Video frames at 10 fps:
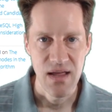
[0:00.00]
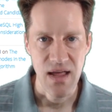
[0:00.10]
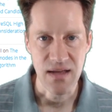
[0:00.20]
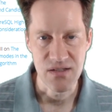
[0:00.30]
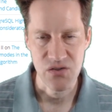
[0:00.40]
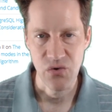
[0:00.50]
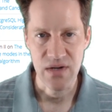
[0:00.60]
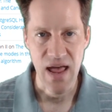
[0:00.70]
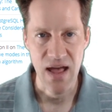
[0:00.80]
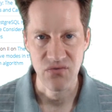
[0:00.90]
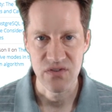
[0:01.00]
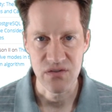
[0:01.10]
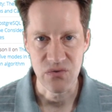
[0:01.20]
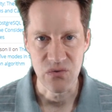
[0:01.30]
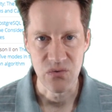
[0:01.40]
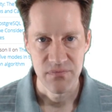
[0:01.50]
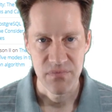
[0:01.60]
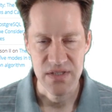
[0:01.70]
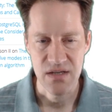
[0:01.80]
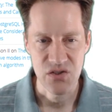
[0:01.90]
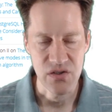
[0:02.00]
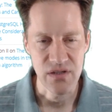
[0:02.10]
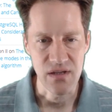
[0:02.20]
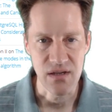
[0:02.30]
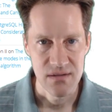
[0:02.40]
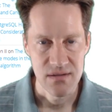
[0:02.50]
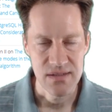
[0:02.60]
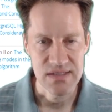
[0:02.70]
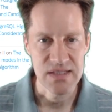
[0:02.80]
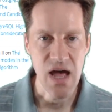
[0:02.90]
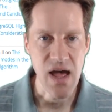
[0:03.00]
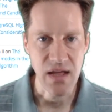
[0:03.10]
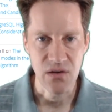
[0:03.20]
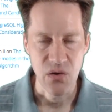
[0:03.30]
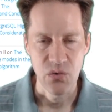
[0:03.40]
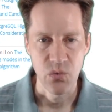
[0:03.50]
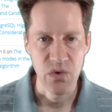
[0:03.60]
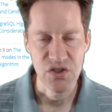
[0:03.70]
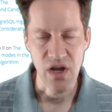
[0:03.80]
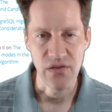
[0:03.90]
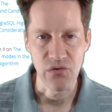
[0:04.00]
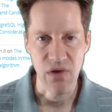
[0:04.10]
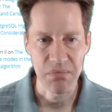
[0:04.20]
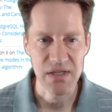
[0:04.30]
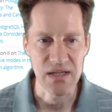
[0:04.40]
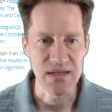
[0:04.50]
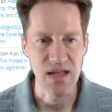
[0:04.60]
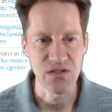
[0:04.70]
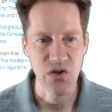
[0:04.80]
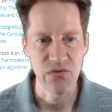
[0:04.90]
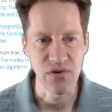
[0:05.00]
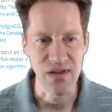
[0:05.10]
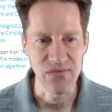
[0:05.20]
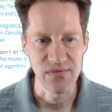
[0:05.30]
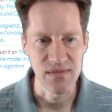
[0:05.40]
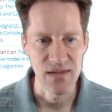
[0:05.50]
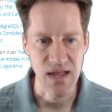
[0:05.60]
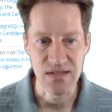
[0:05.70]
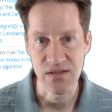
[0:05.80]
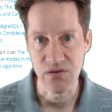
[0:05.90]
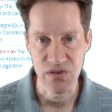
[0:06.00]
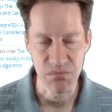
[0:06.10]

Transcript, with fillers: and it's going to have to potentially decide which other replica takes over in case there's a